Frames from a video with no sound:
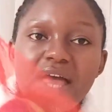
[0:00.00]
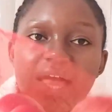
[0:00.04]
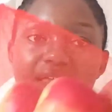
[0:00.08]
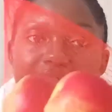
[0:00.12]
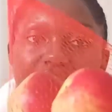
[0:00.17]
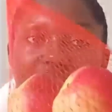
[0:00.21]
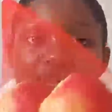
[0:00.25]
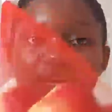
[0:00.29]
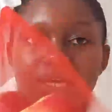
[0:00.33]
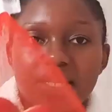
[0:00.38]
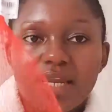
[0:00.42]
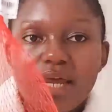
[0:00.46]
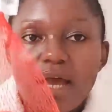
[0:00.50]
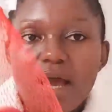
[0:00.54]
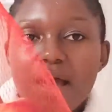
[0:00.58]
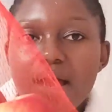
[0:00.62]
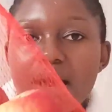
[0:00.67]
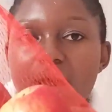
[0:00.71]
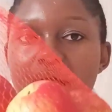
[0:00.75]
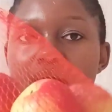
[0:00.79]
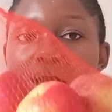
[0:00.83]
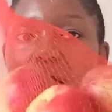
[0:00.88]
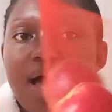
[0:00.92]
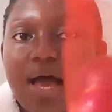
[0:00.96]
Then
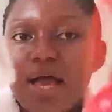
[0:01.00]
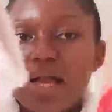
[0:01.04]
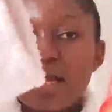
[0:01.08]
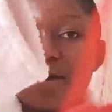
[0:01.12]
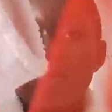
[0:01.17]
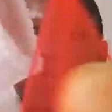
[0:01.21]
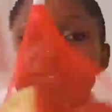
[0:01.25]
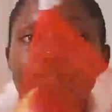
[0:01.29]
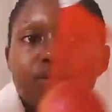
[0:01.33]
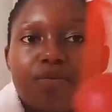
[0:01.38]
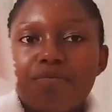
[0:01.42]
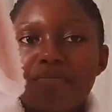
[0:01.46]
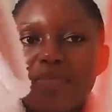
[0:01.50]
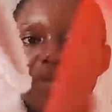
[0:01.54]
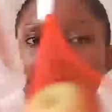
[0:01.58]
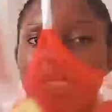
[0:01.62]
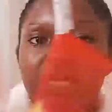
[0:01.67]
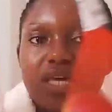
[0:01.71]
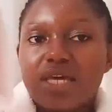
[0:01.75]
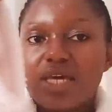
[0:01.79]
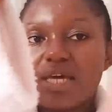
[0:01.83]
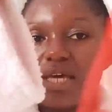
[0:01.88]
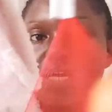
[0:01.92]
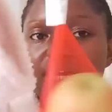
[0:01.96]
I got me
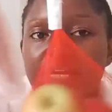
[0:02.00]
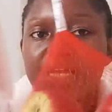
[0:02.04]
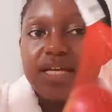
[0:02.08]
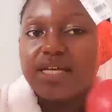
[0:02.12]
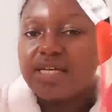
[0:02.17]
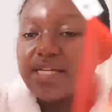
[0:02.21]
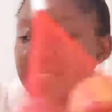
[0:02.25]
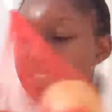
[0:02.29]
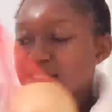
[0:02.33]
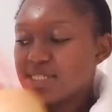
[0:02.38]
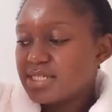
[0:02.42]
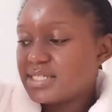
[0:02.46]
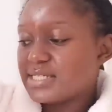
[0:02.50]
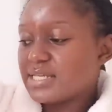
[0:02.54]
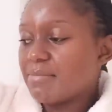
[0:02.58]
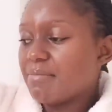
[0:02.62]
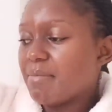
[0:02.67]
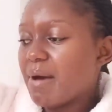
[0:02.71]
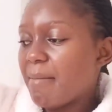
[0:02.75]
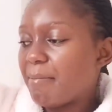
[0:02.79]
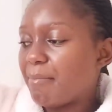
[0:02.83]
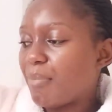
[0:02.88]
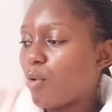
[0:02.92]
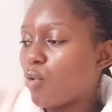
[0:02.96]
some
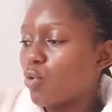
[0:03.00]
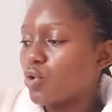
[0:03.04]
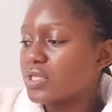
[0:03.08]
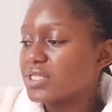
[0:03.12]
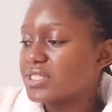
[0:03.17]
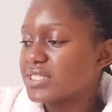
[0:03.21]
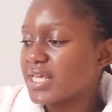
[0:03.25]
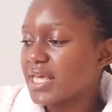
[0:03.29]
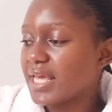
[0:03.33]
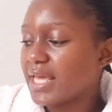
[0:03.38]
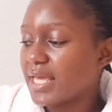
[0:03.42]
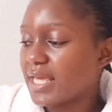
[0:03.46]
apples.